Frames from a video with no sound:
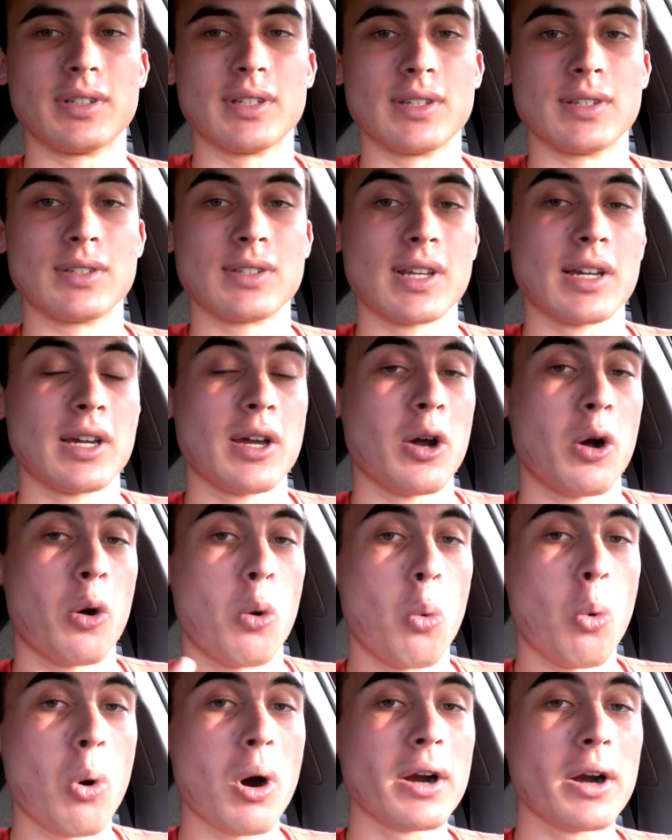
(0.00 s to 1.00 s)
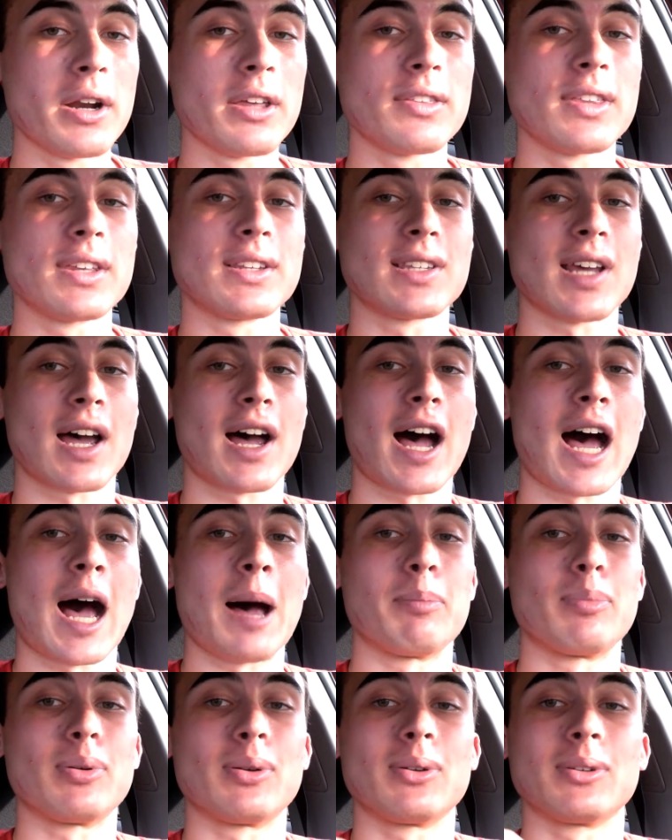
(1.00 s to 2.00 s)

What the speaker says: is one of the top